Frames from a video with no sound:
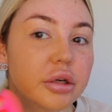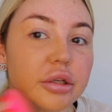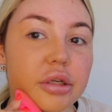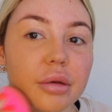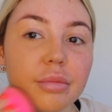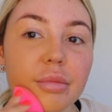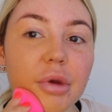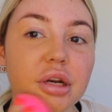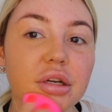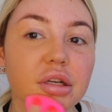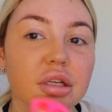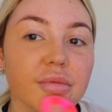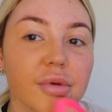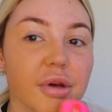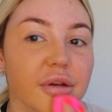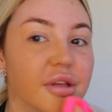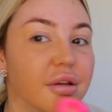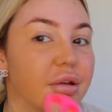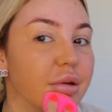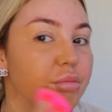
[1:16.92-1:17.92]
You should
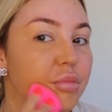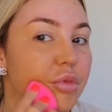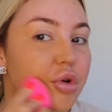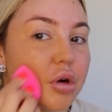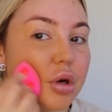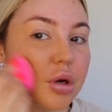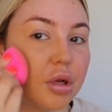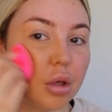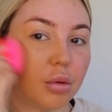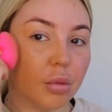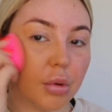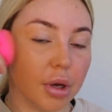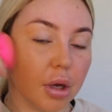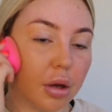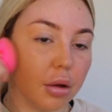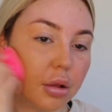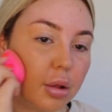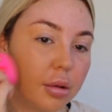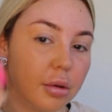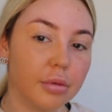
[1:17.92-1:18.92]
see the things we
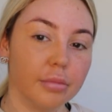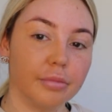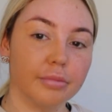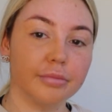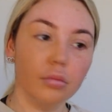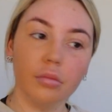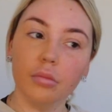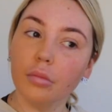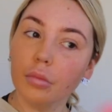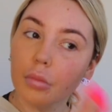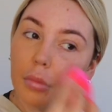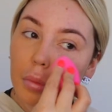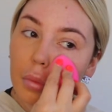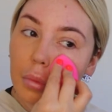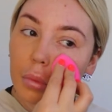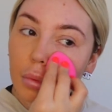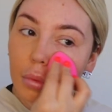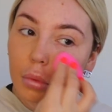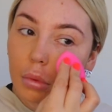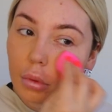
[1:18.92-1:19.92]
do,
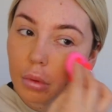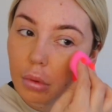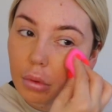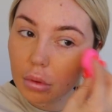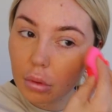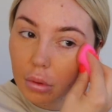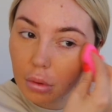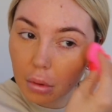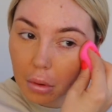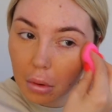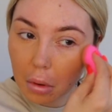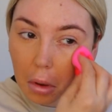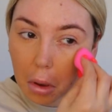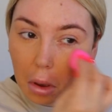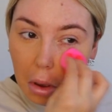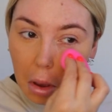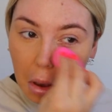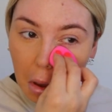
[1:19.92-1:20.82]
baby.